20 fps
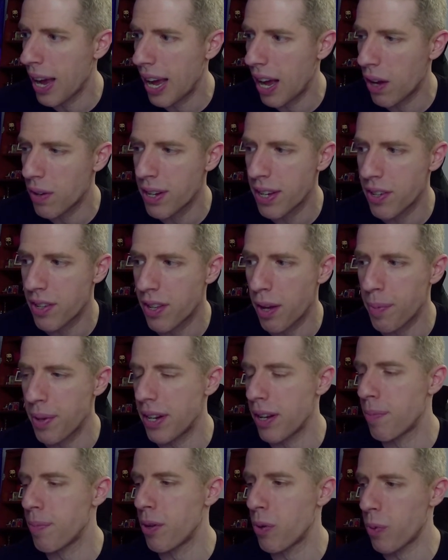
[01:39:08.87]
how his
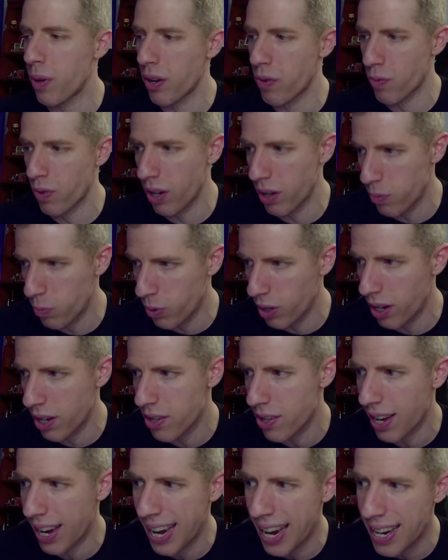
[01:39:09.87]
WWE run
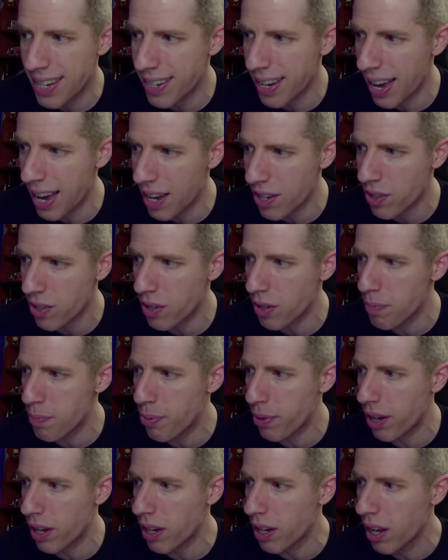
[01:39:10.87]
was. I hate to ask you,
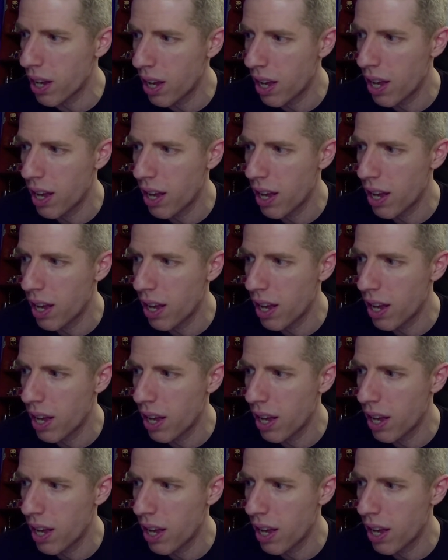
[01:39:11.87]
but